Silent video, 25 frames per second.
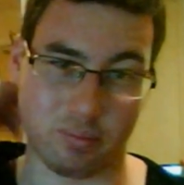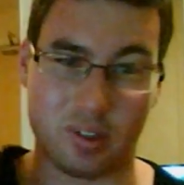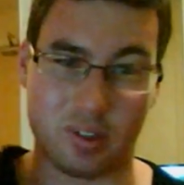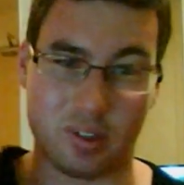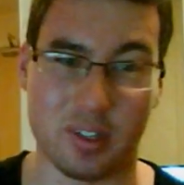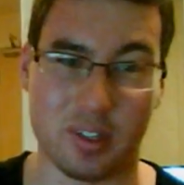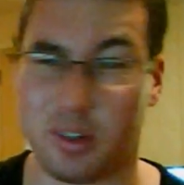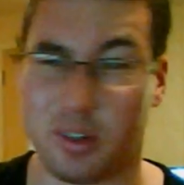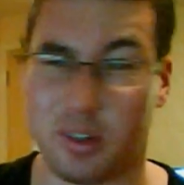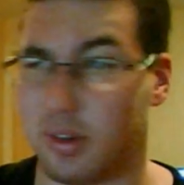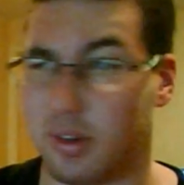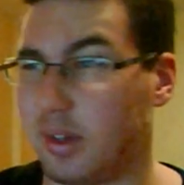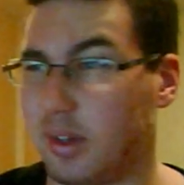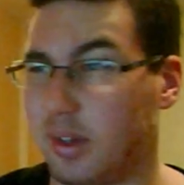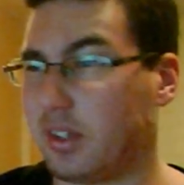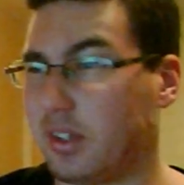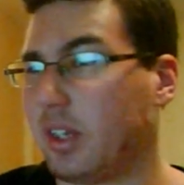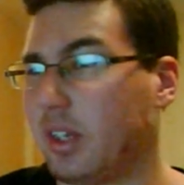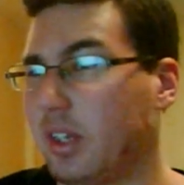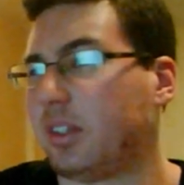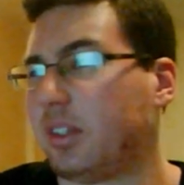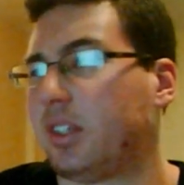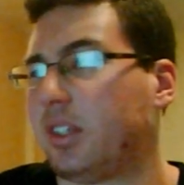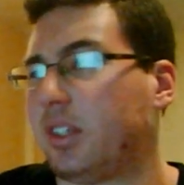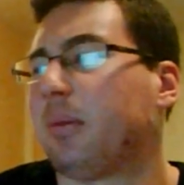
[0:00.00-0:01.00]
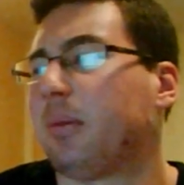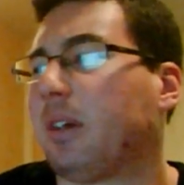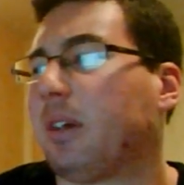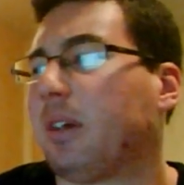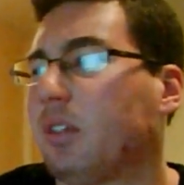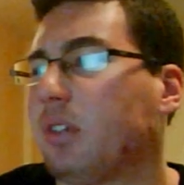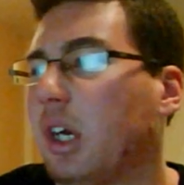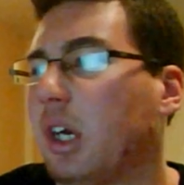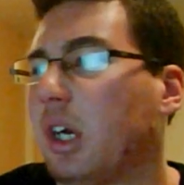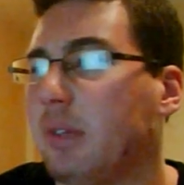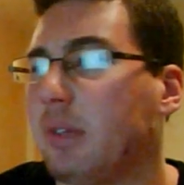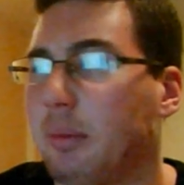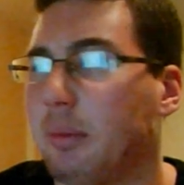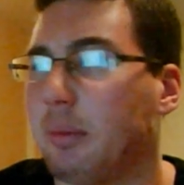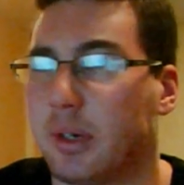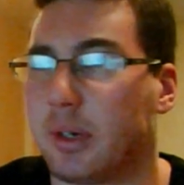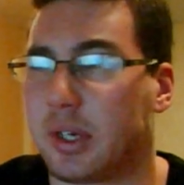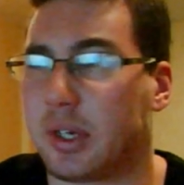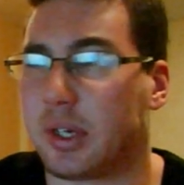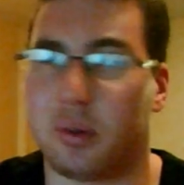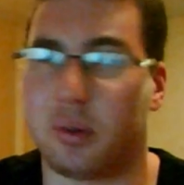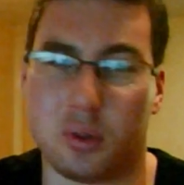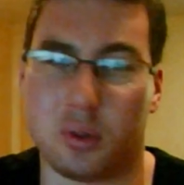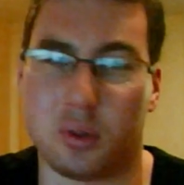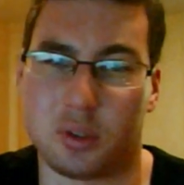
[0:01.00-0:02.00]
you know, is this about time they bring
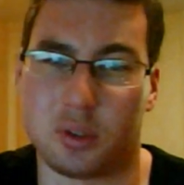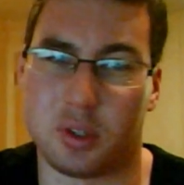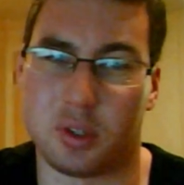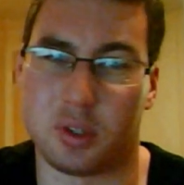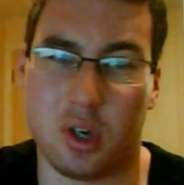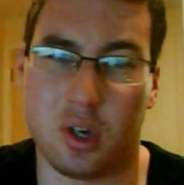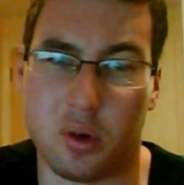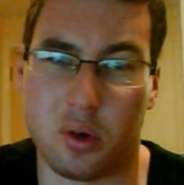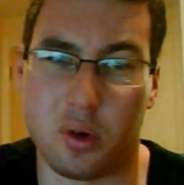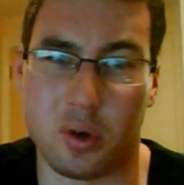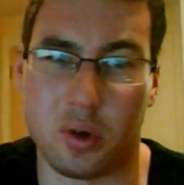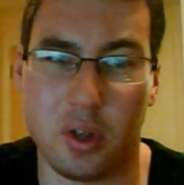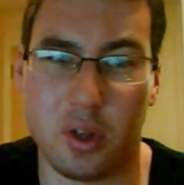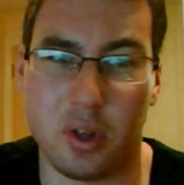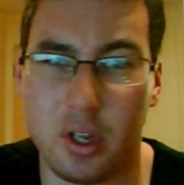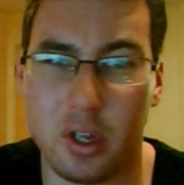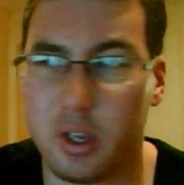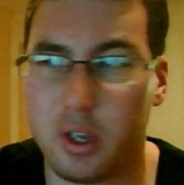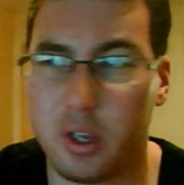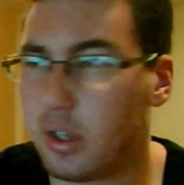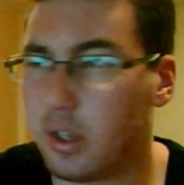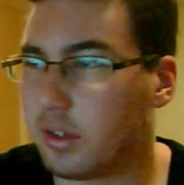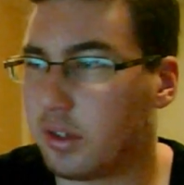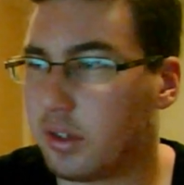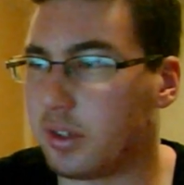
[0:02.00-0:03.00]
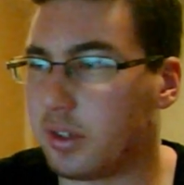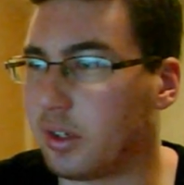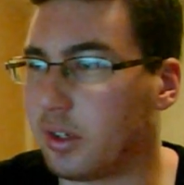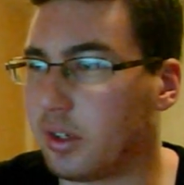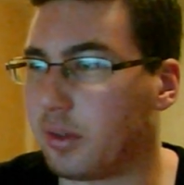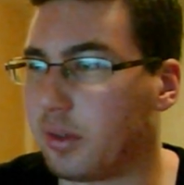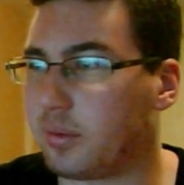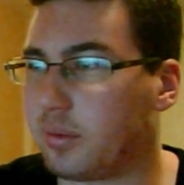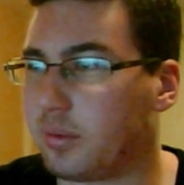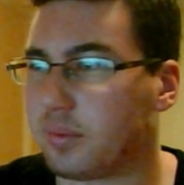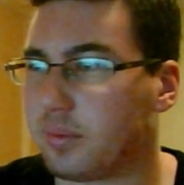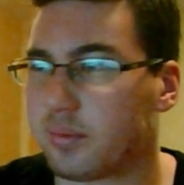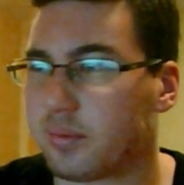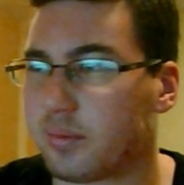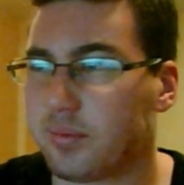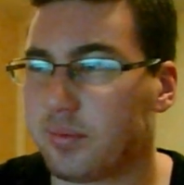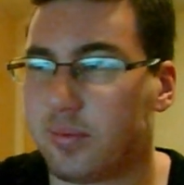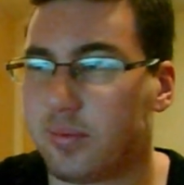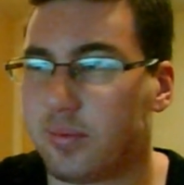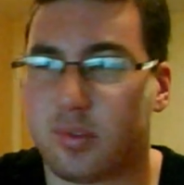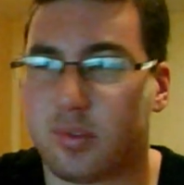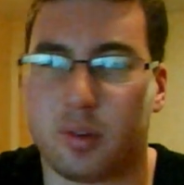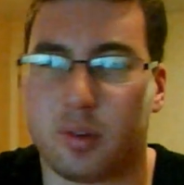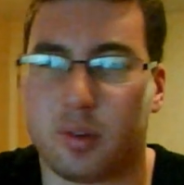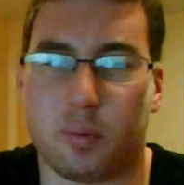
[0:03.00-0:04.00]
in Awesome Kong? You know,
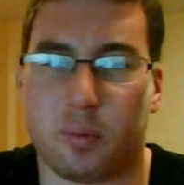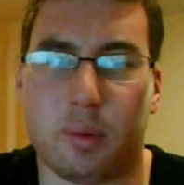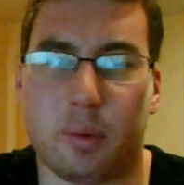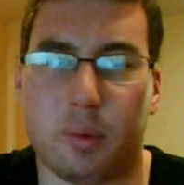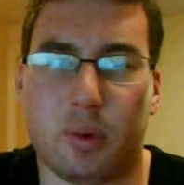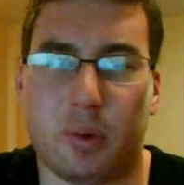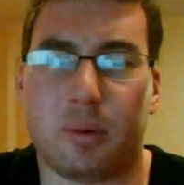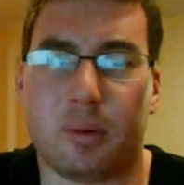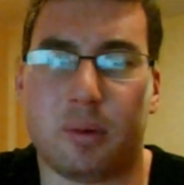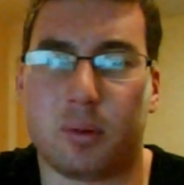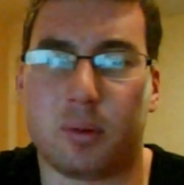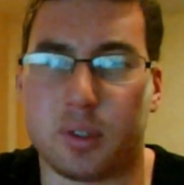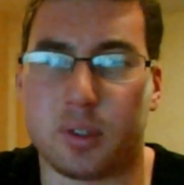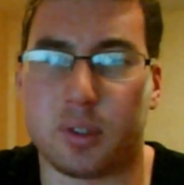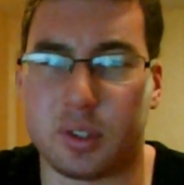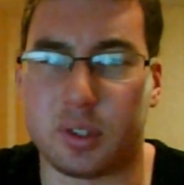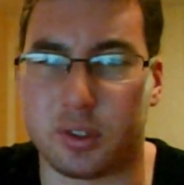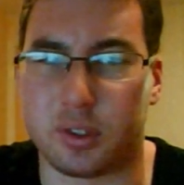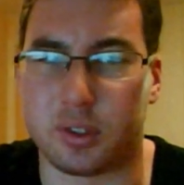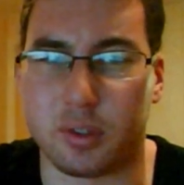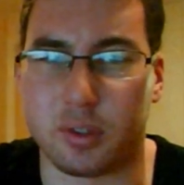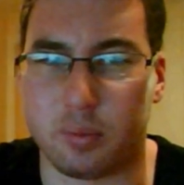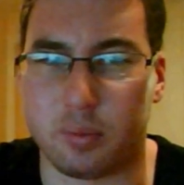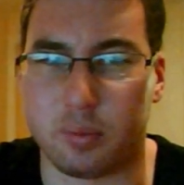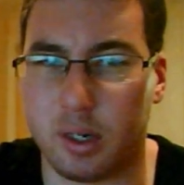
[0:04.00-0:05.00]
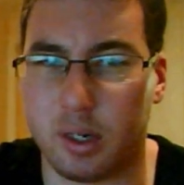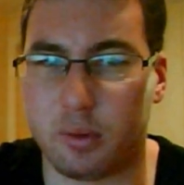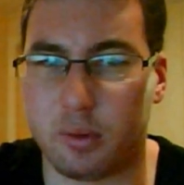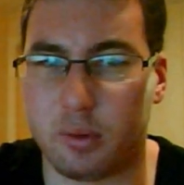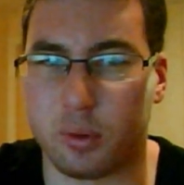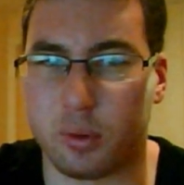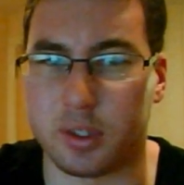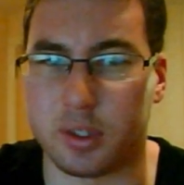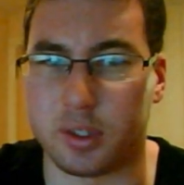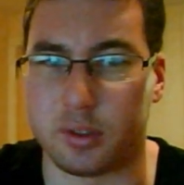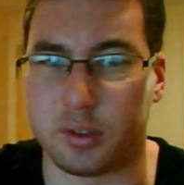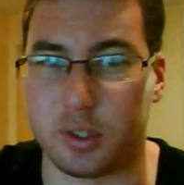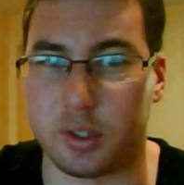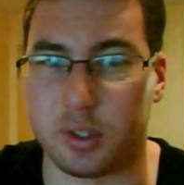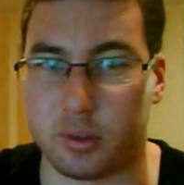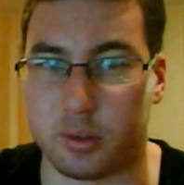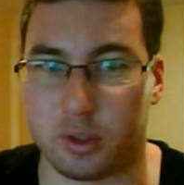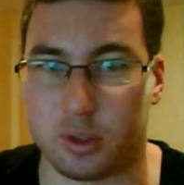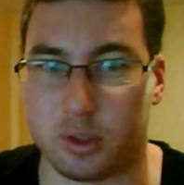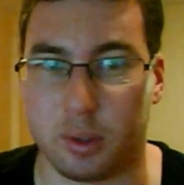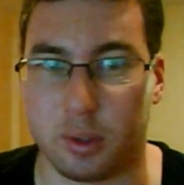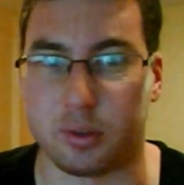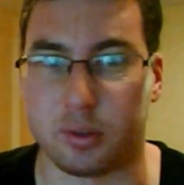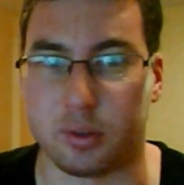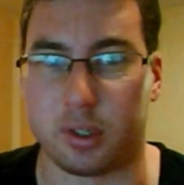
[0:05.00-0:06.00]
where are all these you know,
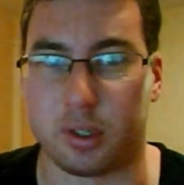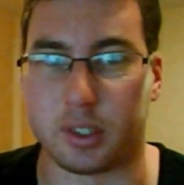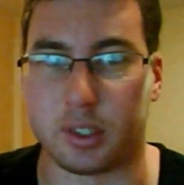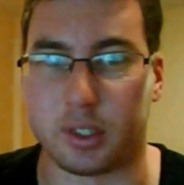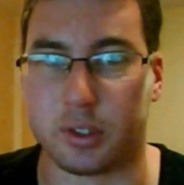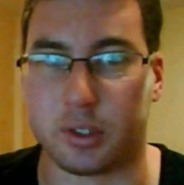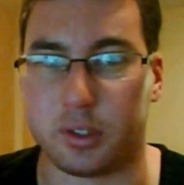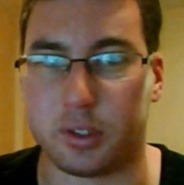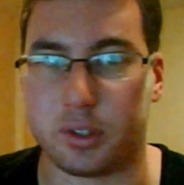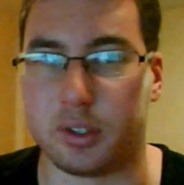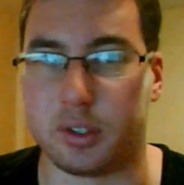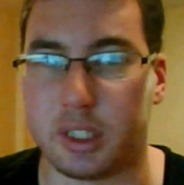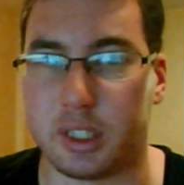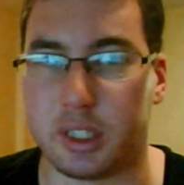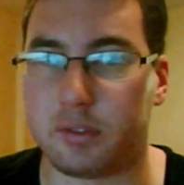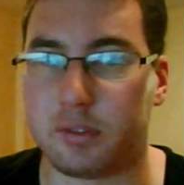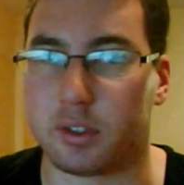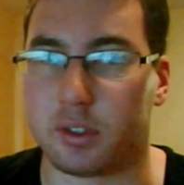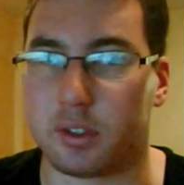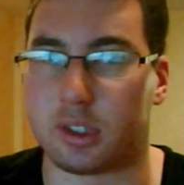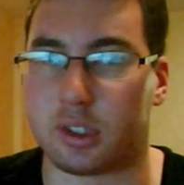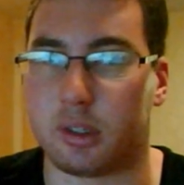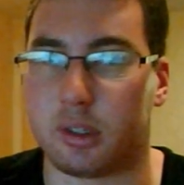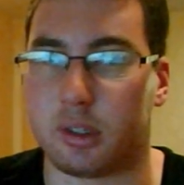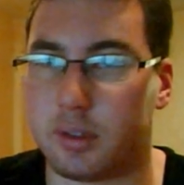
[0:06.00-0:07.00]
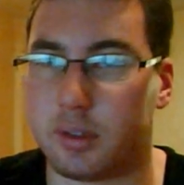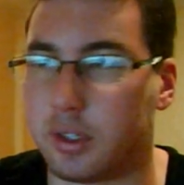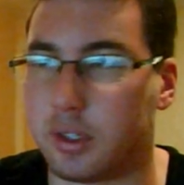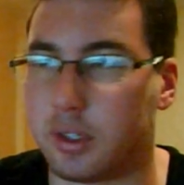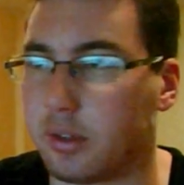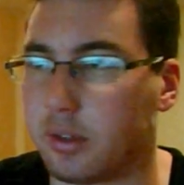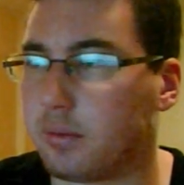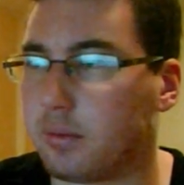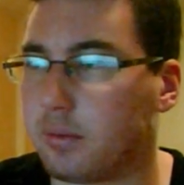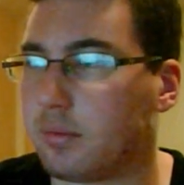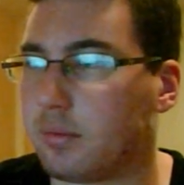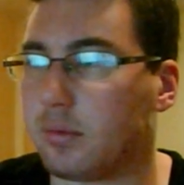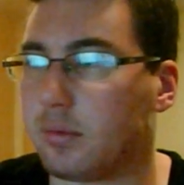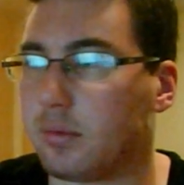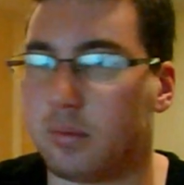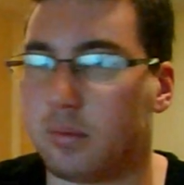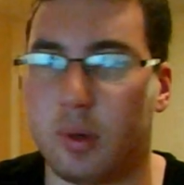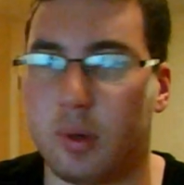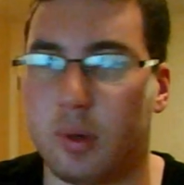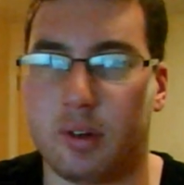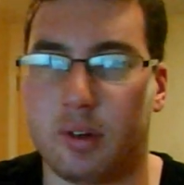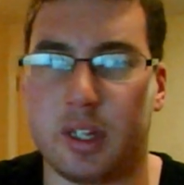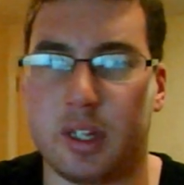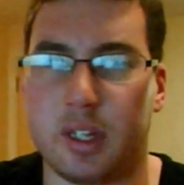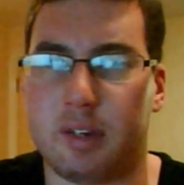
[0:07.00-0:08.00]
supposedly good Divas? You know,
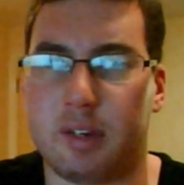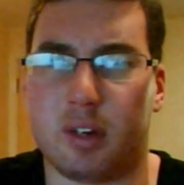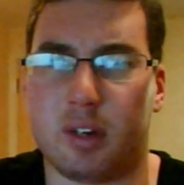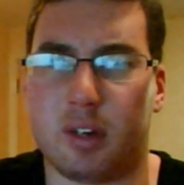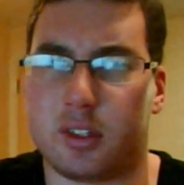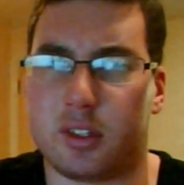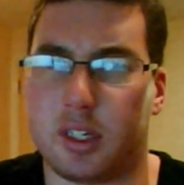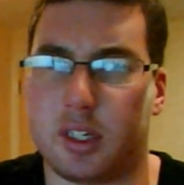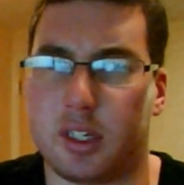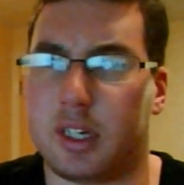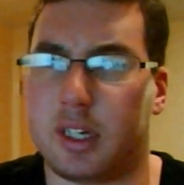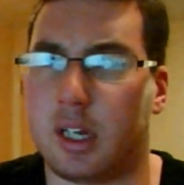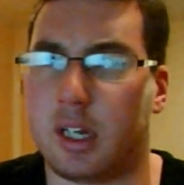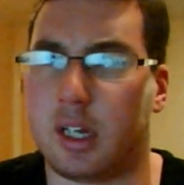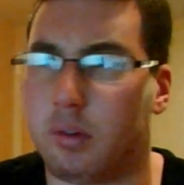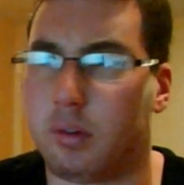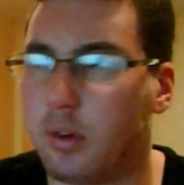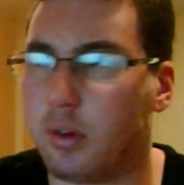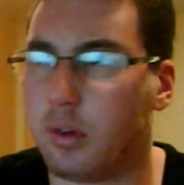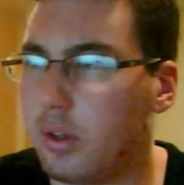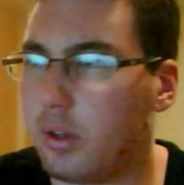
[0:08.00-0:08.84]
where are they wrestling now?